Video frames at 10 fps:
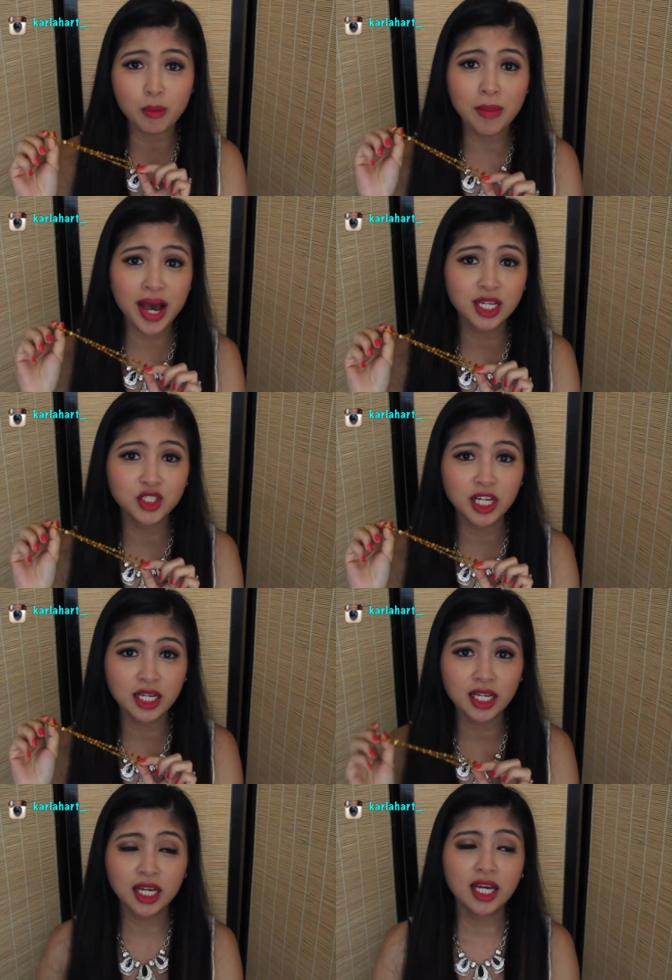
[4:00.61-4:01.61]
or
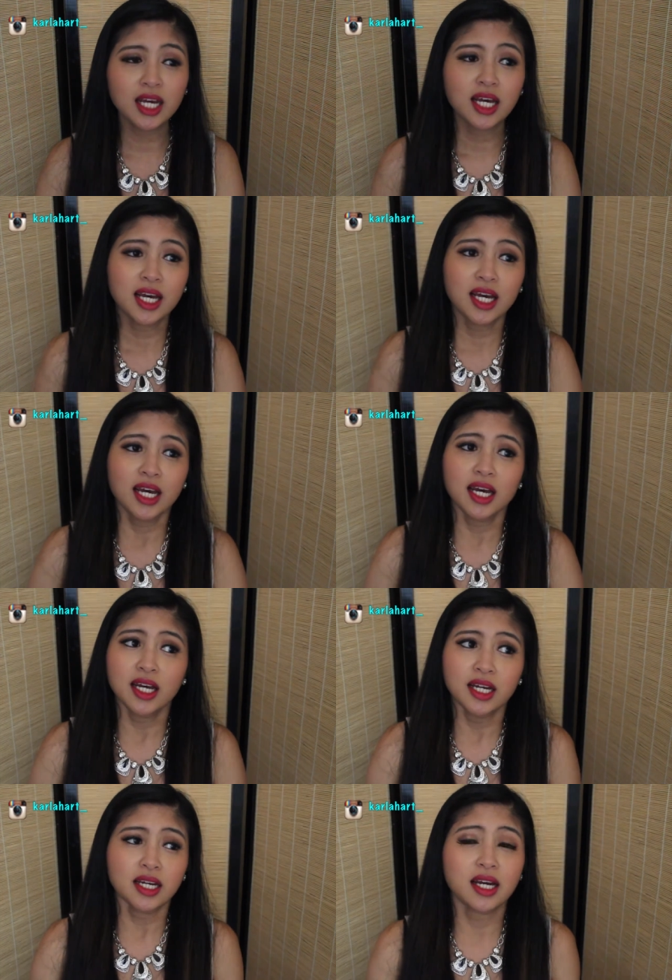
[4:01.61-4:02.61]
magic?
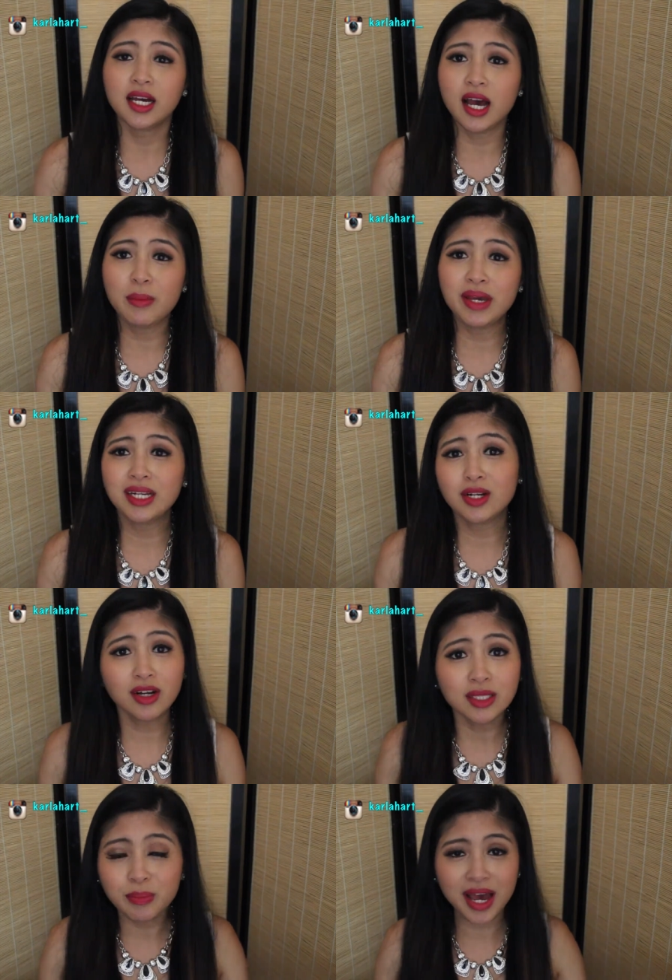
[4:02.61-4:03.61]
I mean, it
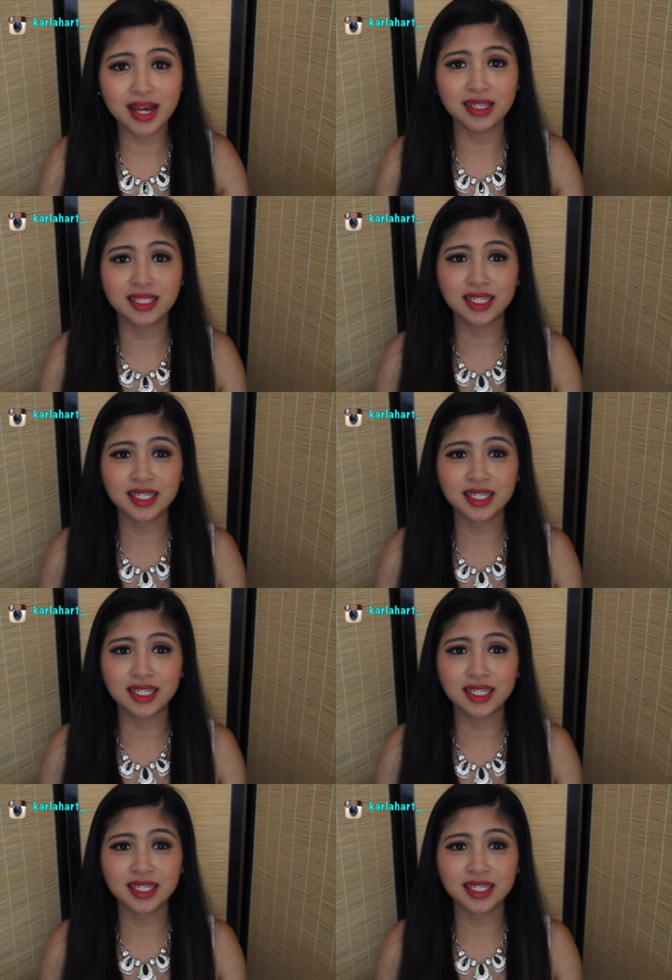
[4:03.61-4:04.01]
all depends.